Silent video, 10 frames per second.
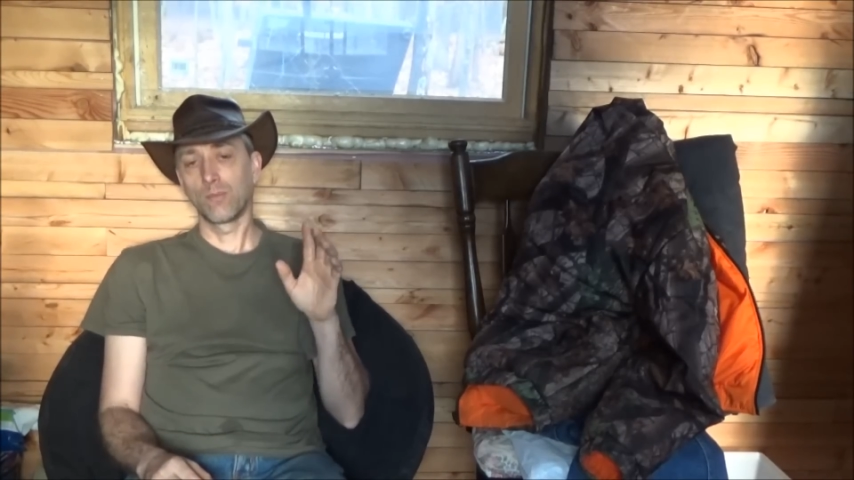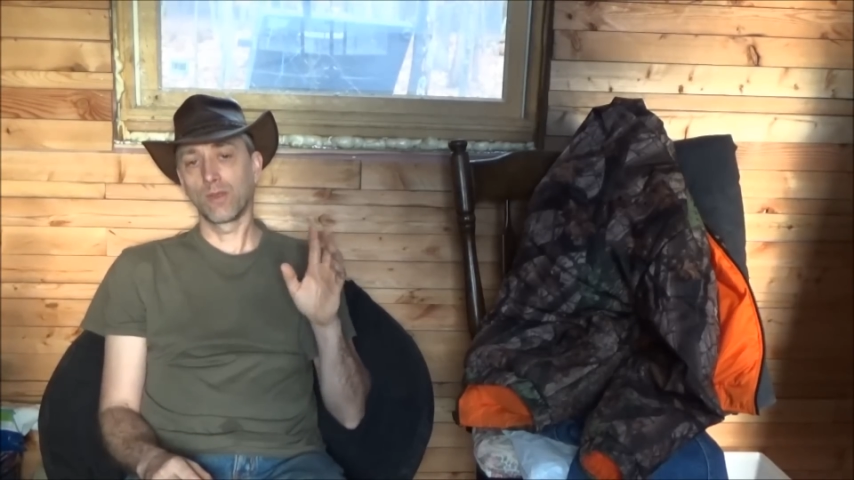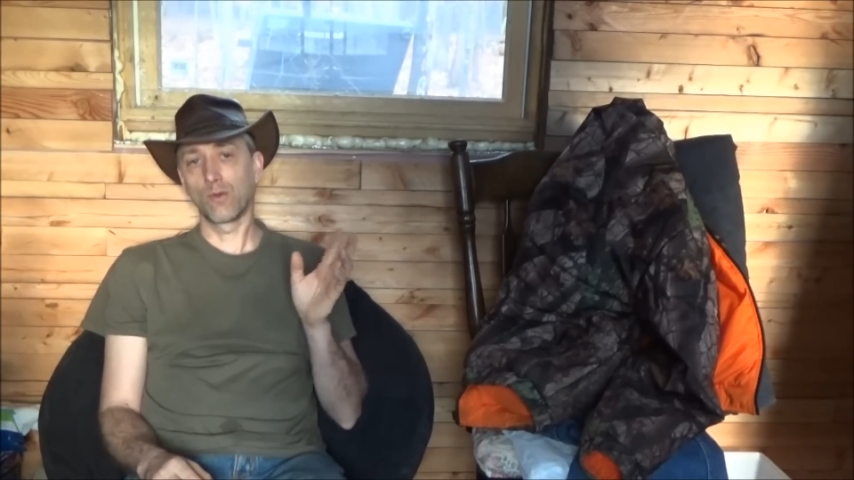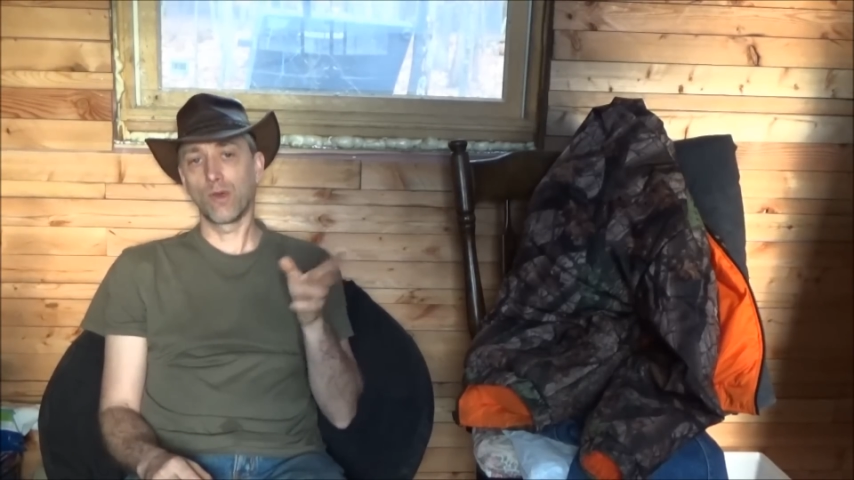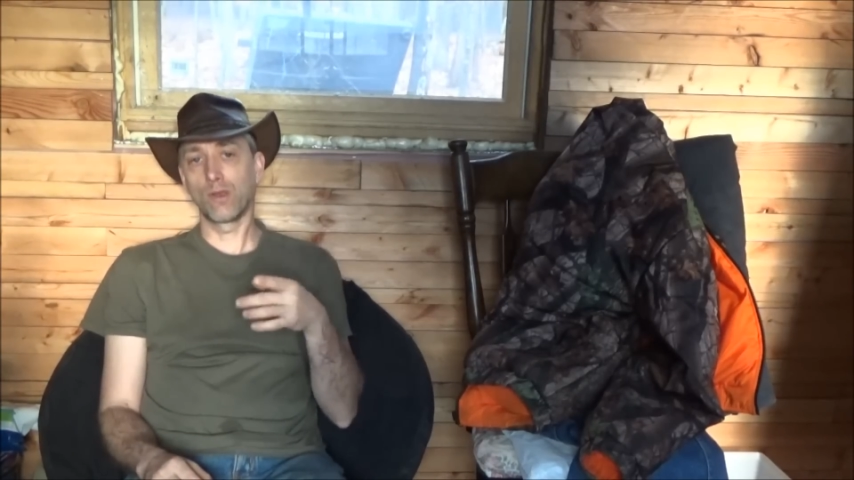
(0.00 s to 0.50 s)

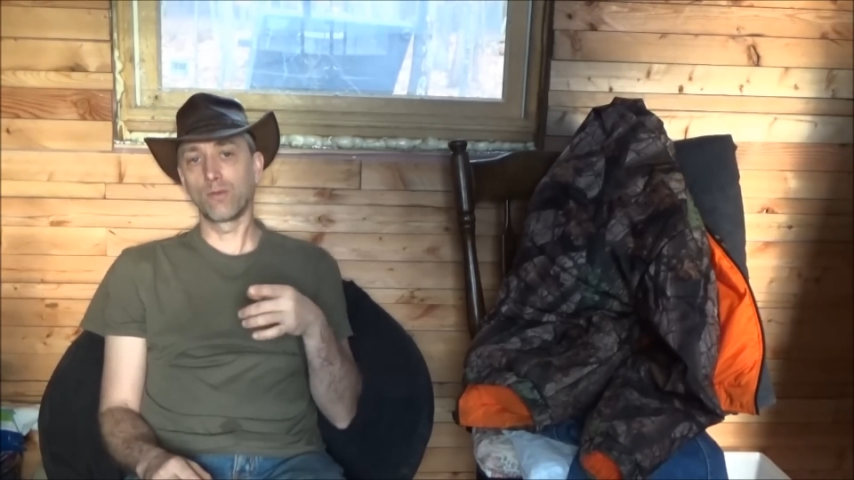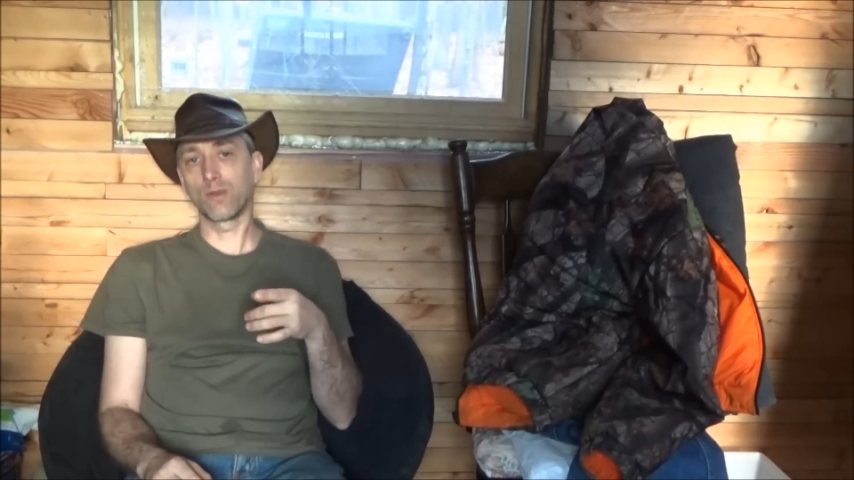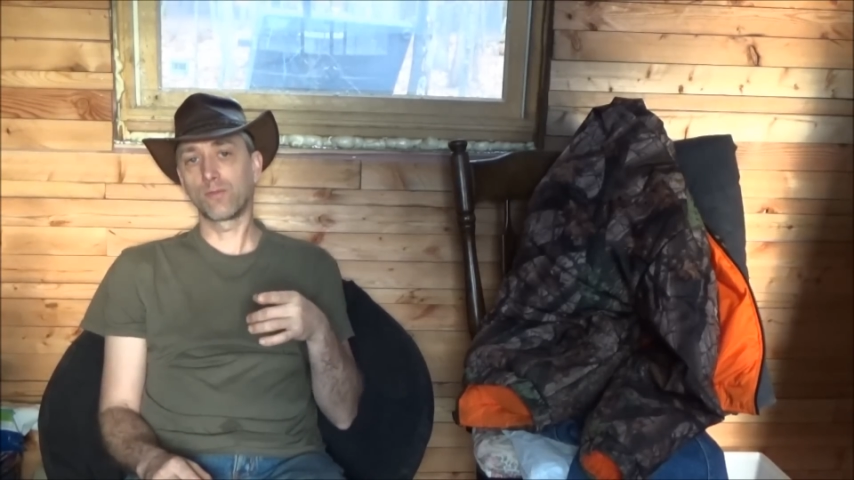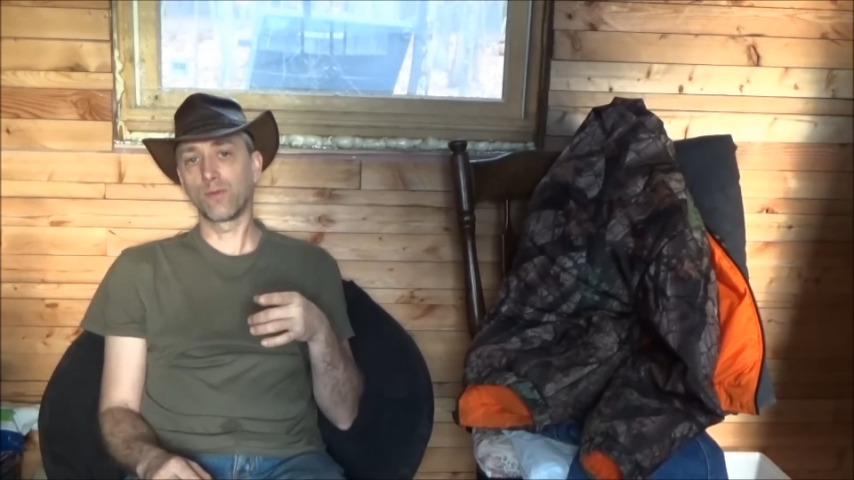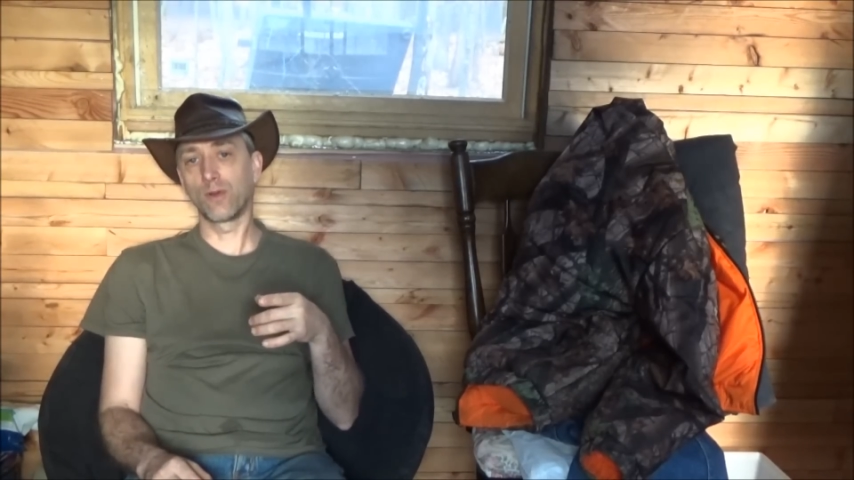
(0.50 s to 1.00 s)
but go on over
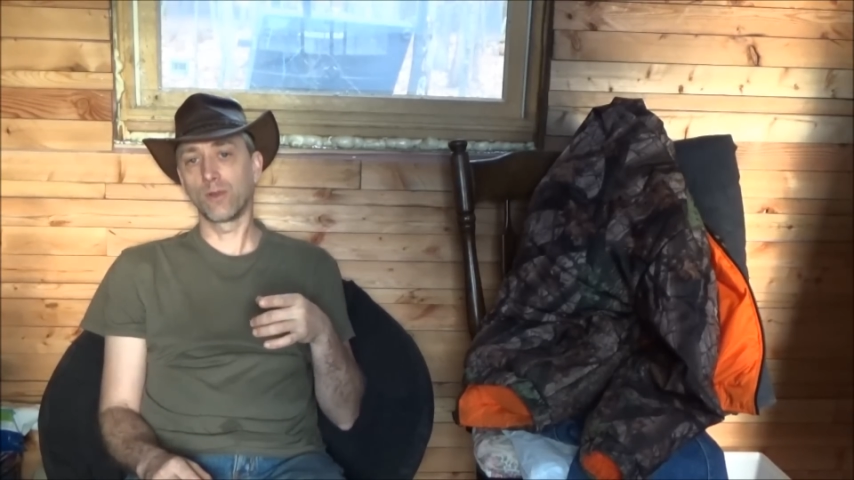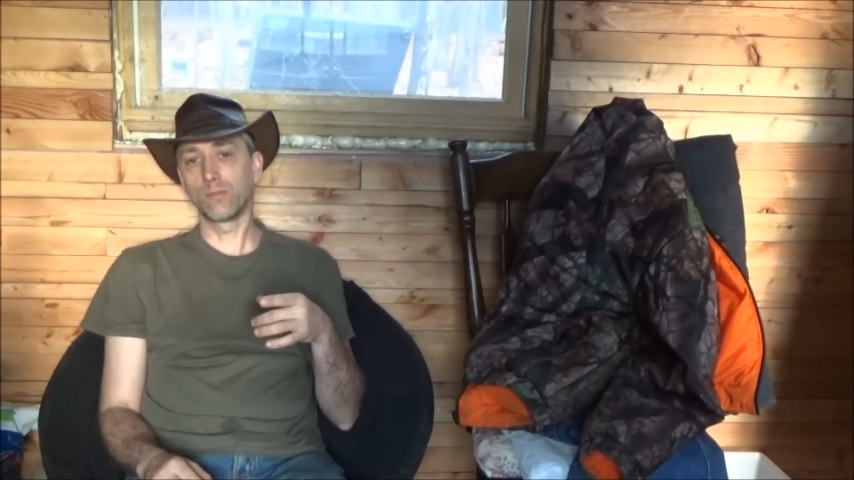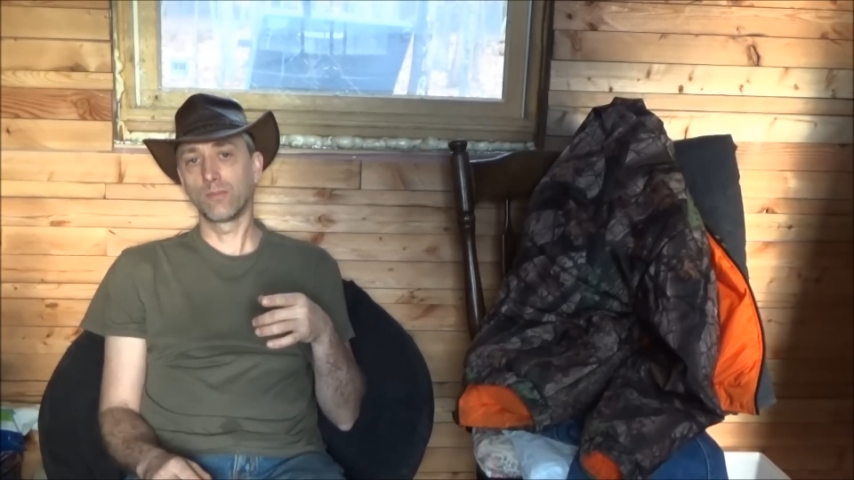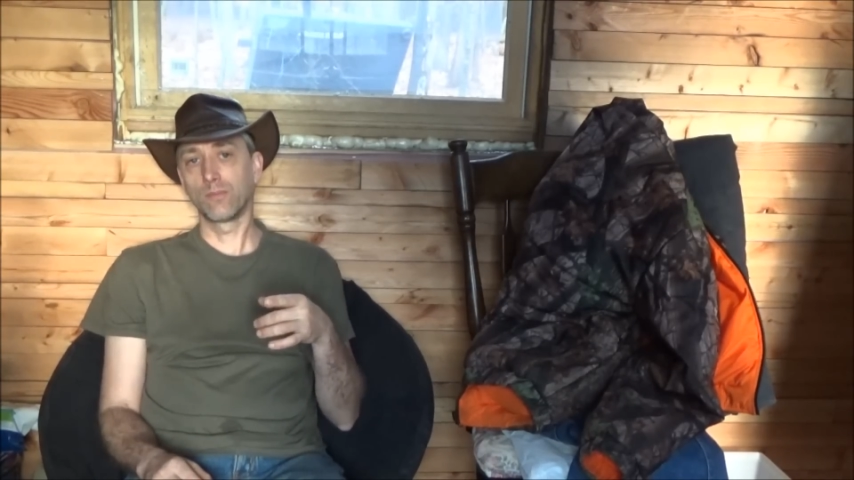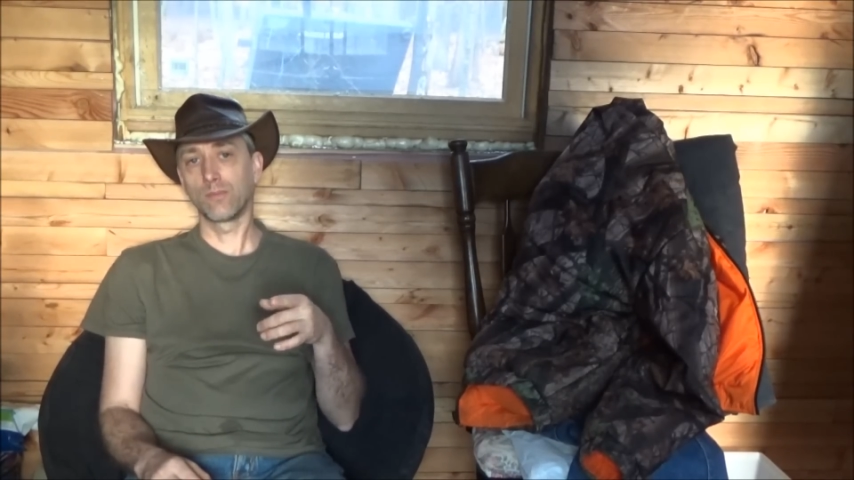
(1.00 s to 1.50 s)
to the forum,